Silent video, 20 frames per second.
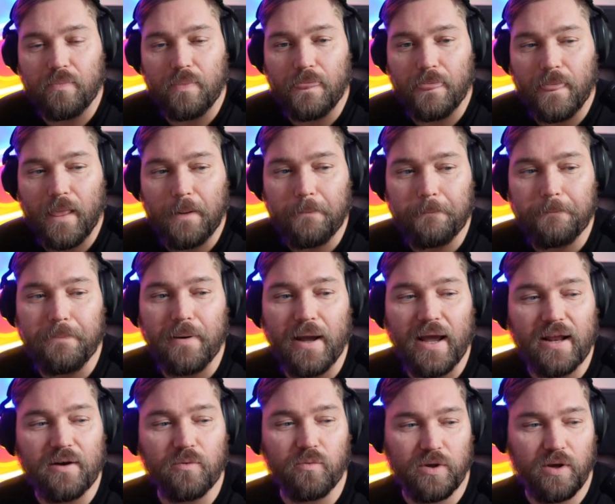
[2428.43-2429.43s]

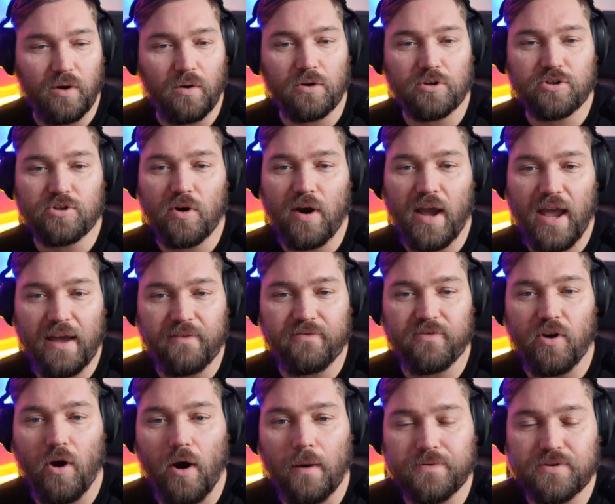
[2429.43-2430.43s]
But we also have
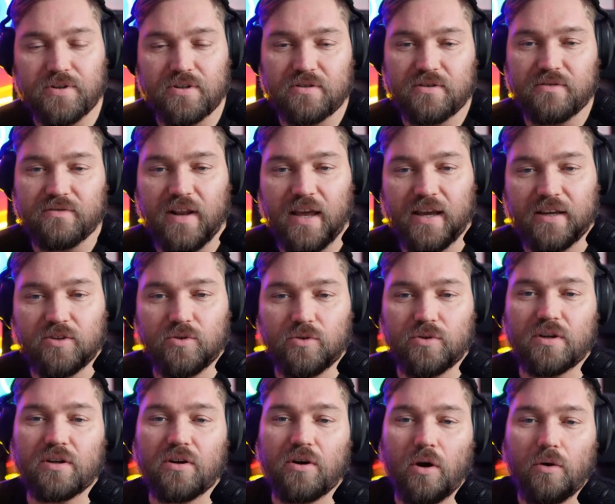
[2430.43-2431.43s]
the options of, like, you
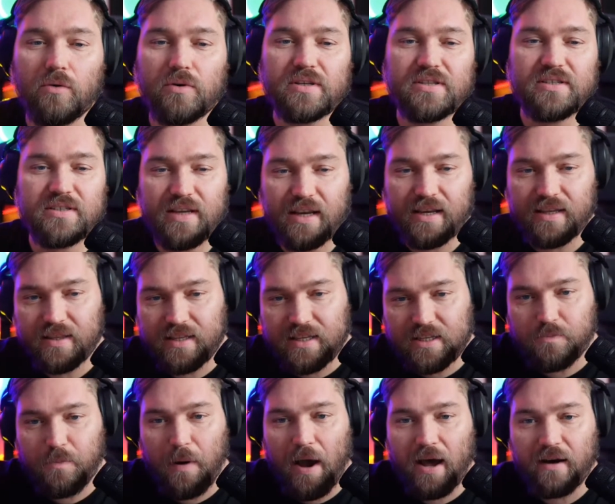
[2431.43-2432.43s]
can go and say, this
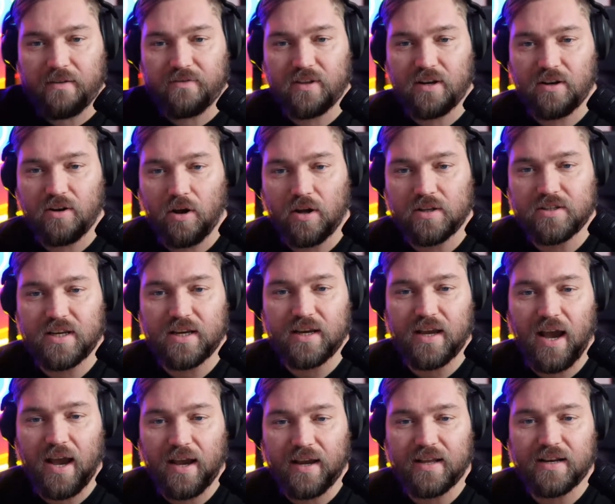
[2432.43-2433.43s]
part of the logic,
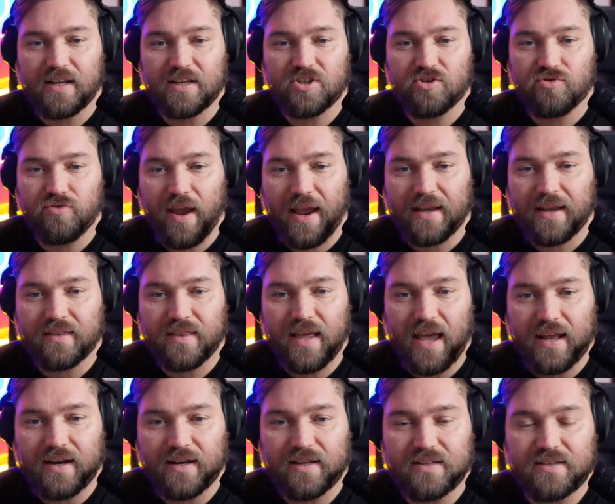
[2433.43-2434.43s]
I can extract
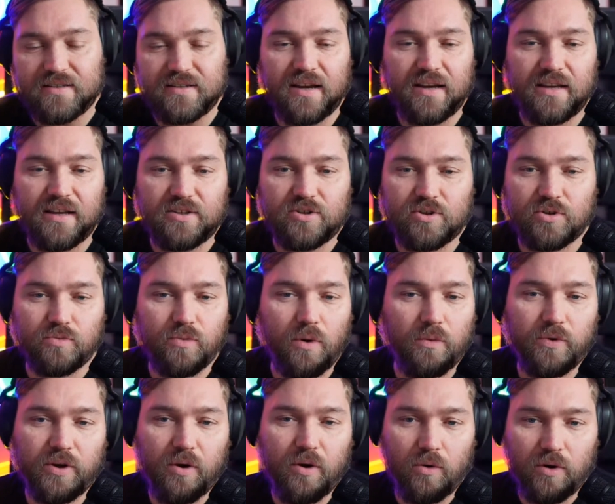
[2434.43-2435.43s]
that into what
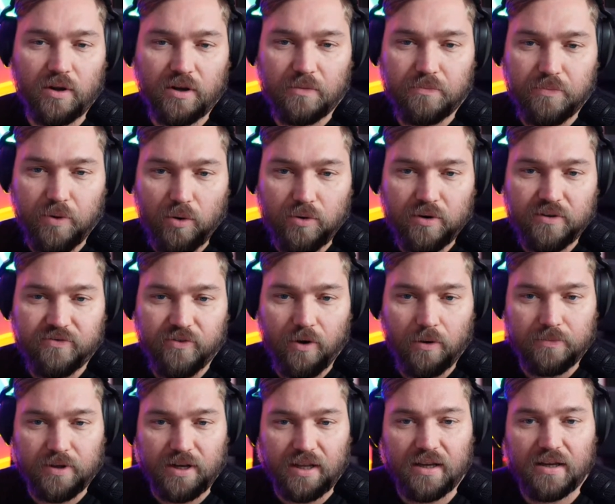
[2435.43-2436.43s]
we call a component
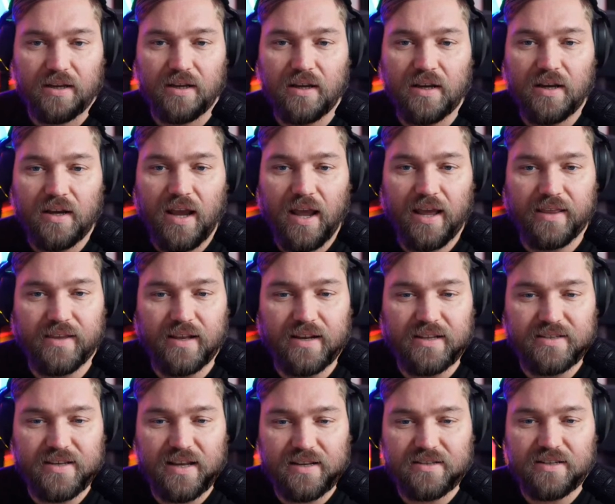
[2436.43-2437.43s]
formula, and then
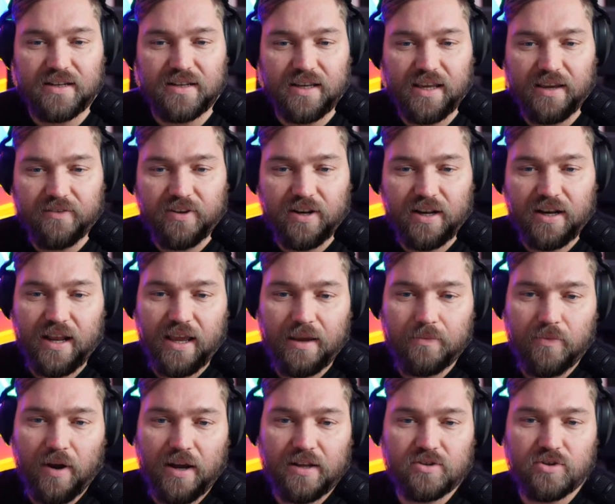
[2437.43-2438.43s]
essentially give it a name,
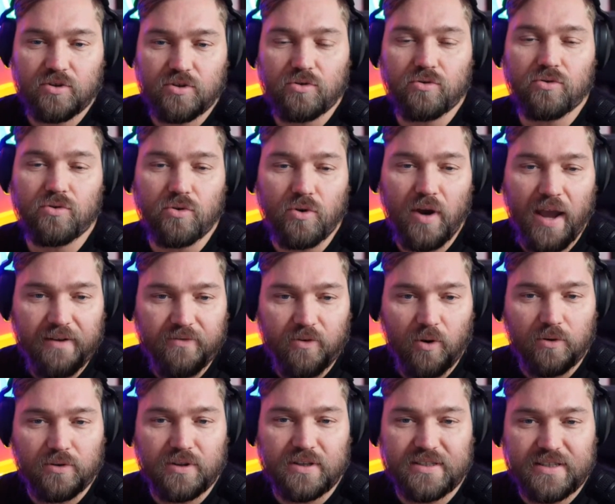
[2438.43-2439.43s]
right? So you have
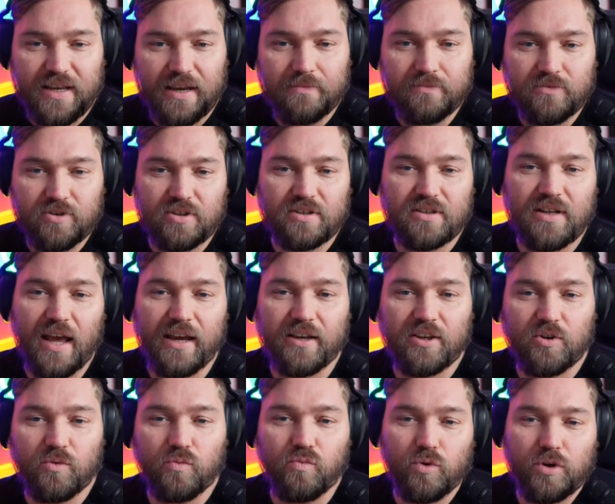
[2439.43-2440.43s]
all the same, just like
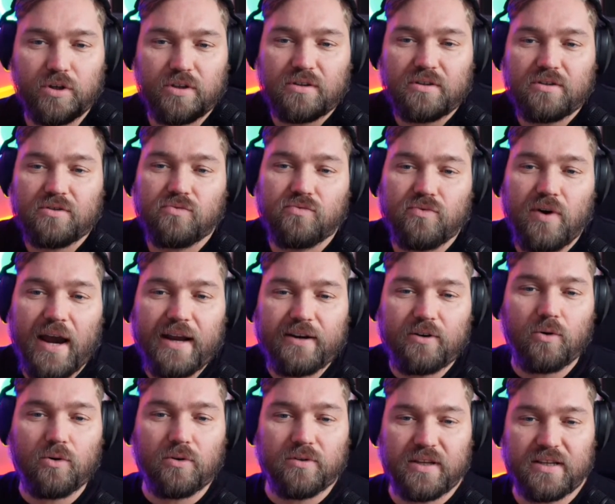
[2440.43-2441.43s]
you wouldn't write
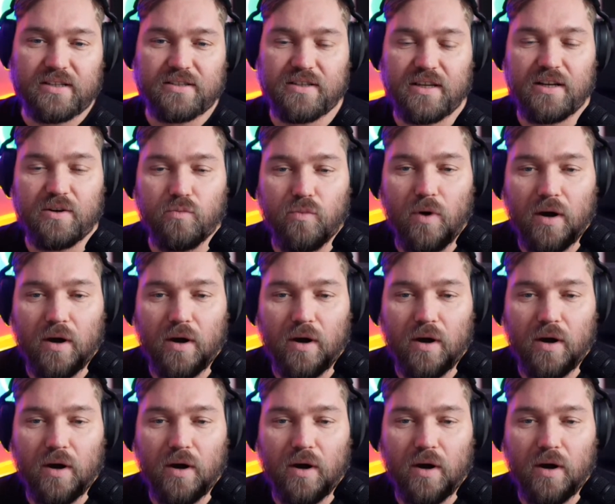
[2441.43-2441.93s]
all this in one